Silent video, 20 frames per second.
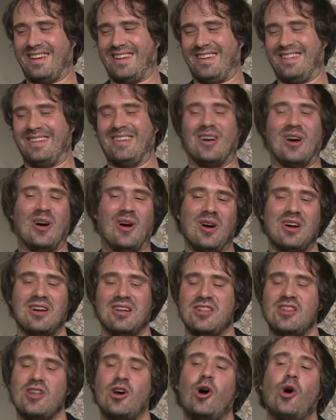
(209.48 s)
Really?
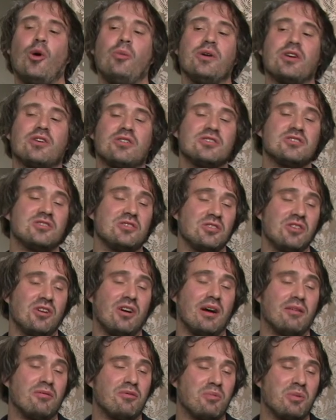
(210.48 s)
No, because you know
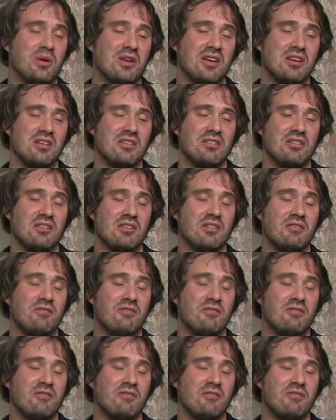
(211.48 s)
I'm speaking